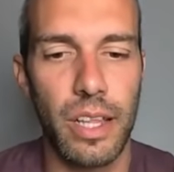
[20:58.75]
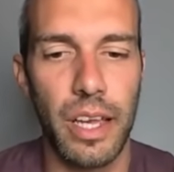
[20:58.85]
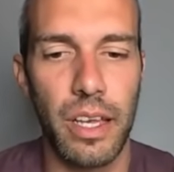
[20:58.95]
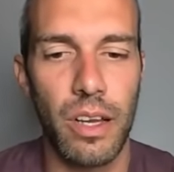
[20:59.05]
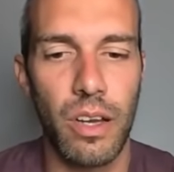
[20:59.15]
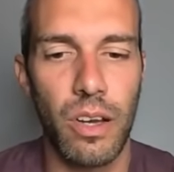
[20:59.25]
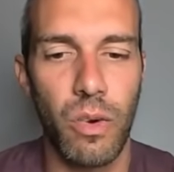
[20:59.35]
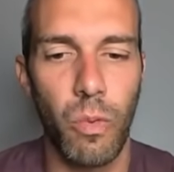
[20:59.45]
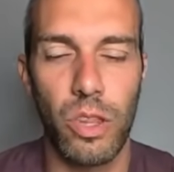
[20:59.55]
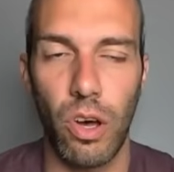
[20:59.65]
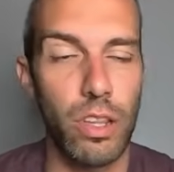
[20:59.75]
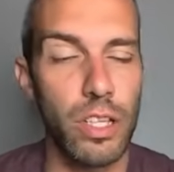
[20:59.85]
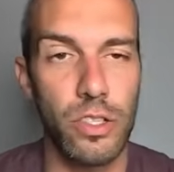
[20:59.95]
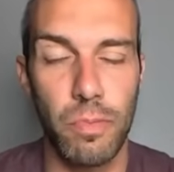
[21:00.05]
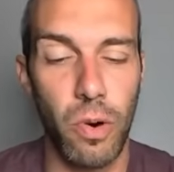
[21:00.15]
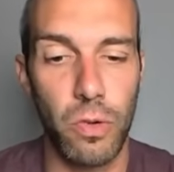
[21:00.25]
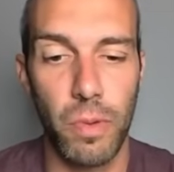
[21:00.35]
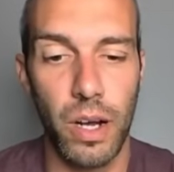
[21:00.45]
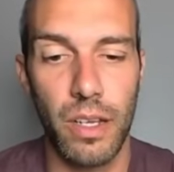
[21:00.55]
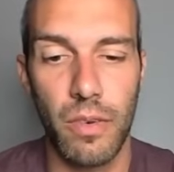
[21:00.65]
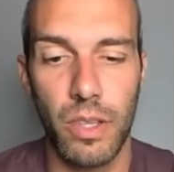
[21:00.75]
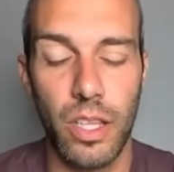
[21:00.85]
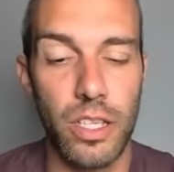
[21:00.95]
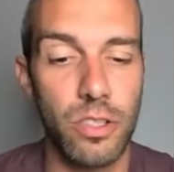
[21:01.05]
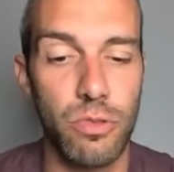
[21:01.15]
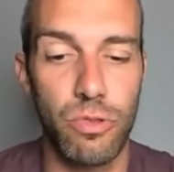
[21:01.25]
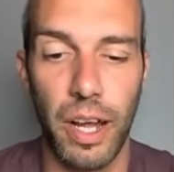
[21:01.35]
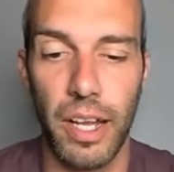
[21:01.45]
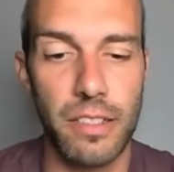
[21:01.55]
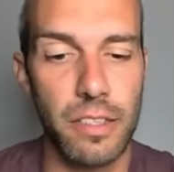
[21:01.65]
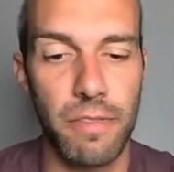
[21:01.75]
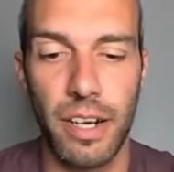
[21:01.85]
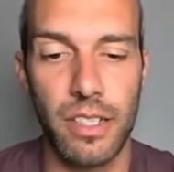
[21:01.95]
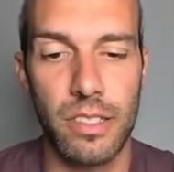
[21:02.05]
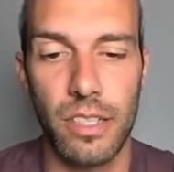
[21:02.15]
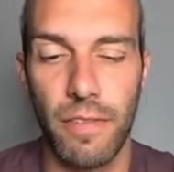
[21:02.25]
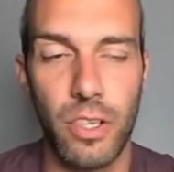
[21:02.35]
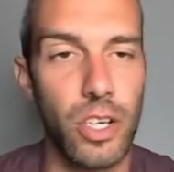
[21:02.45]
like with all these new Pokemon, with all these new dragons and fairies and stuff,